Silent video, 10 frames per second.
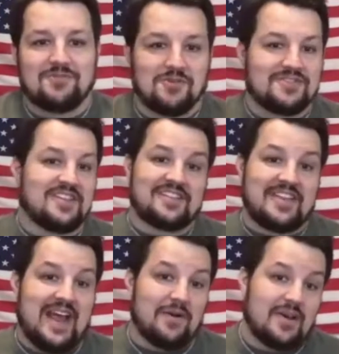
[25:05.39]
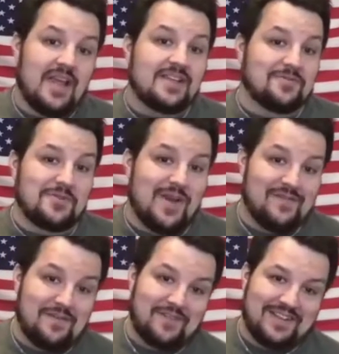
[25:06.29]
doing 16-hour days when you have
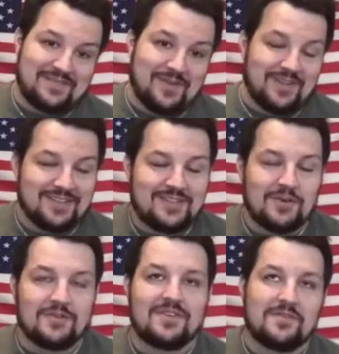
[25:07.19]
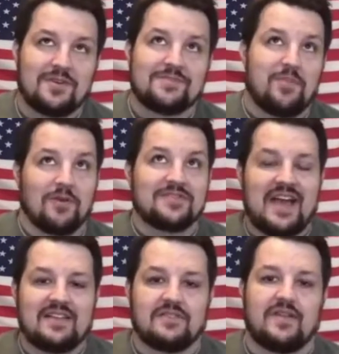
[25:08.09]
that flexibility too. So there is both
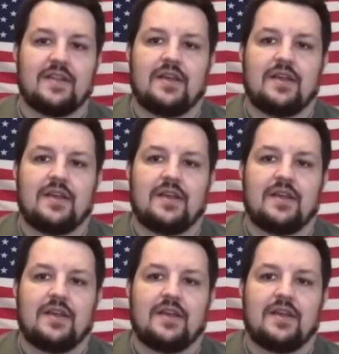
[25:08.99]
sides of it.